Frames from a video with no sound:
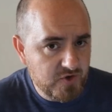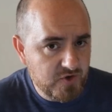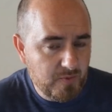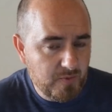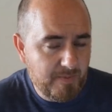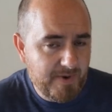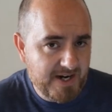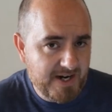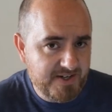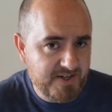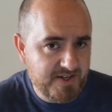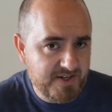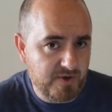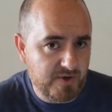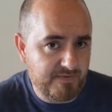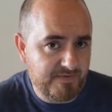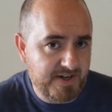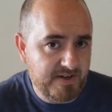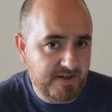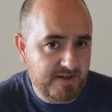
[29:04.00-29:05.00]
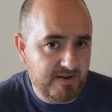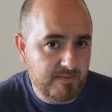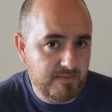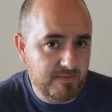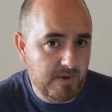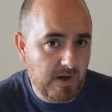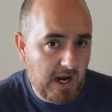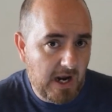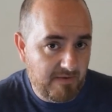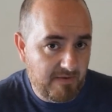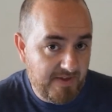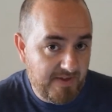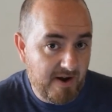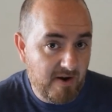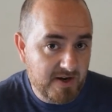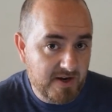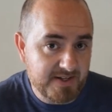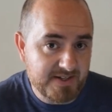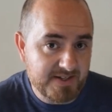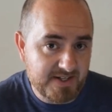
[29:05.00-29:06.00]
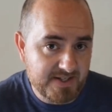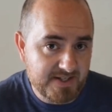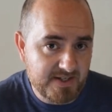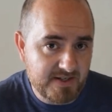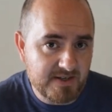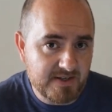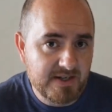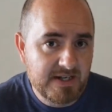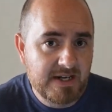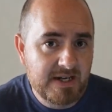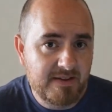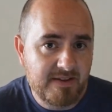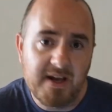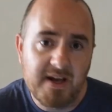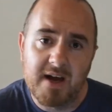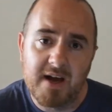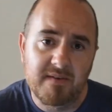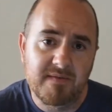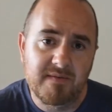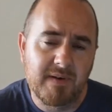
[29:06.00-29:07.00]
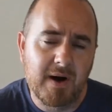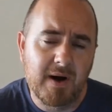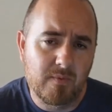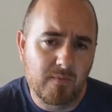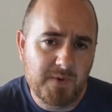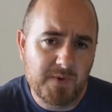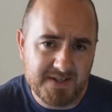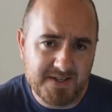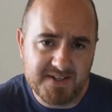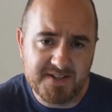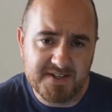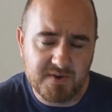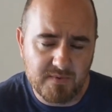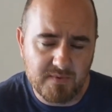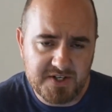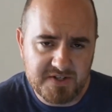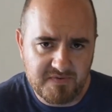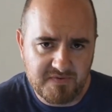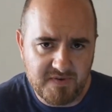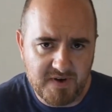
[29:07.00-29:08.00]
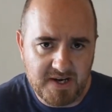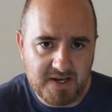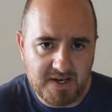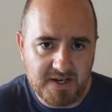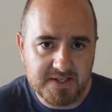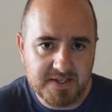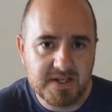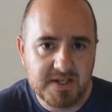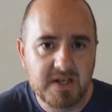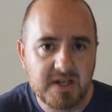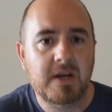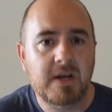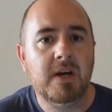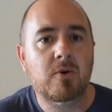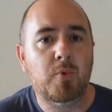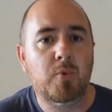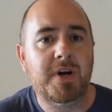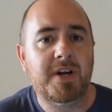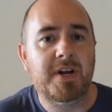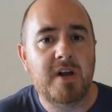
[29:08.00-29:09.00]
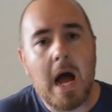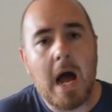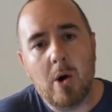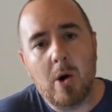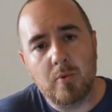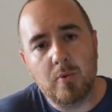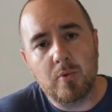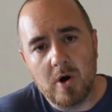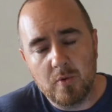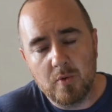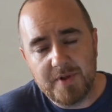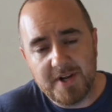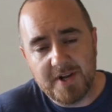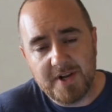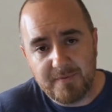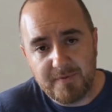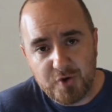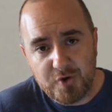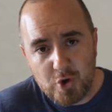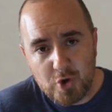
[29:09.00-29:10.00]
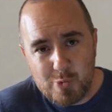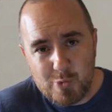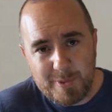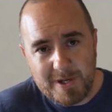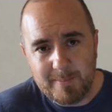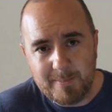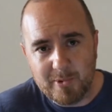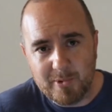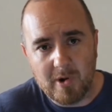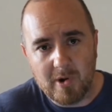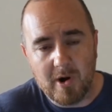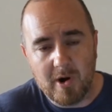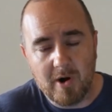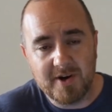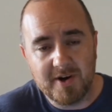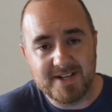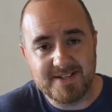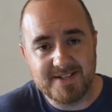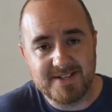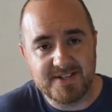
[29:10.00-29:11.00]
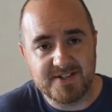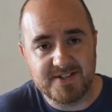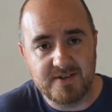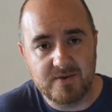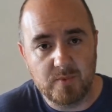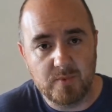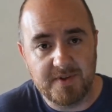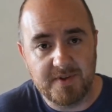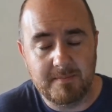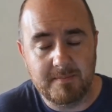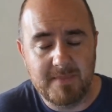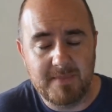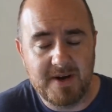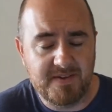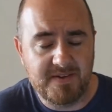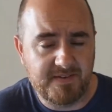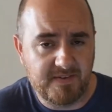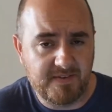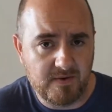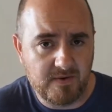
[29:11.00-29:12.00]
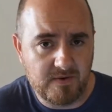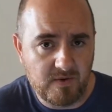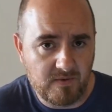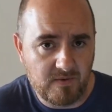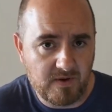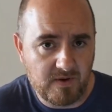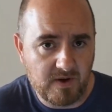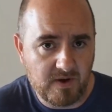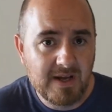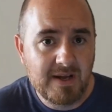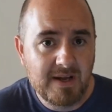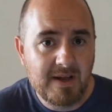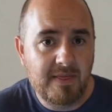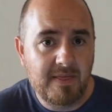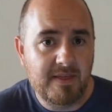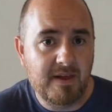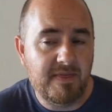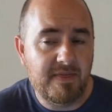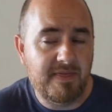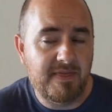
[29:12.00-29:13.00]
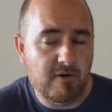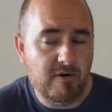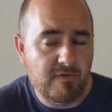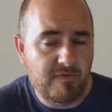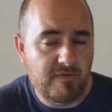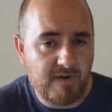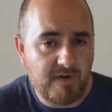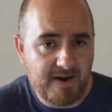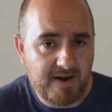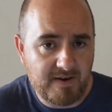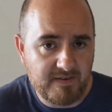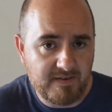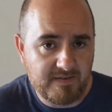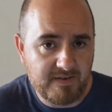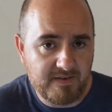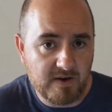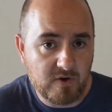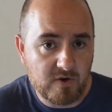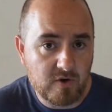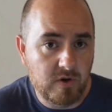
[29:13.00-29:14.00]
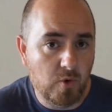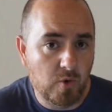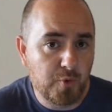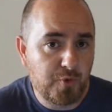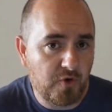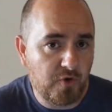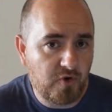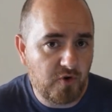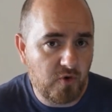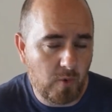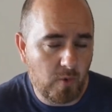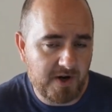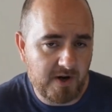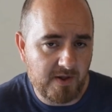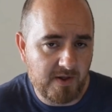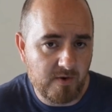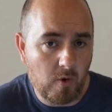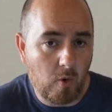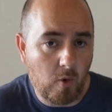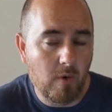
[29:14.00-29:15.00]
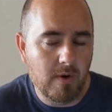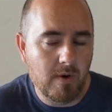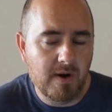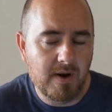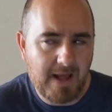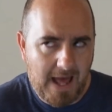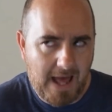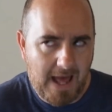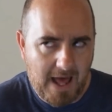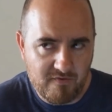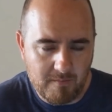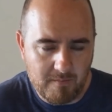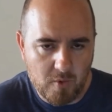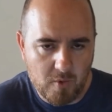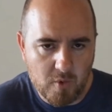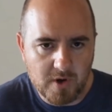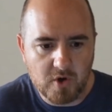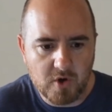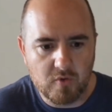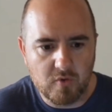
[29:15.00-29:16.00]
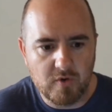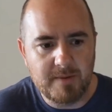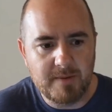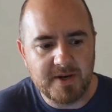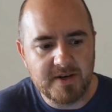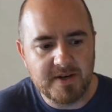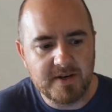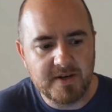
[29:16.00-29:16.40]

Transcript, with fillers: practitioner, if they are consistent, they have a consistent range of findings. We now know that if 2 people are consistent with the methods that they're using, that their findings get closer to one another or have more agreement.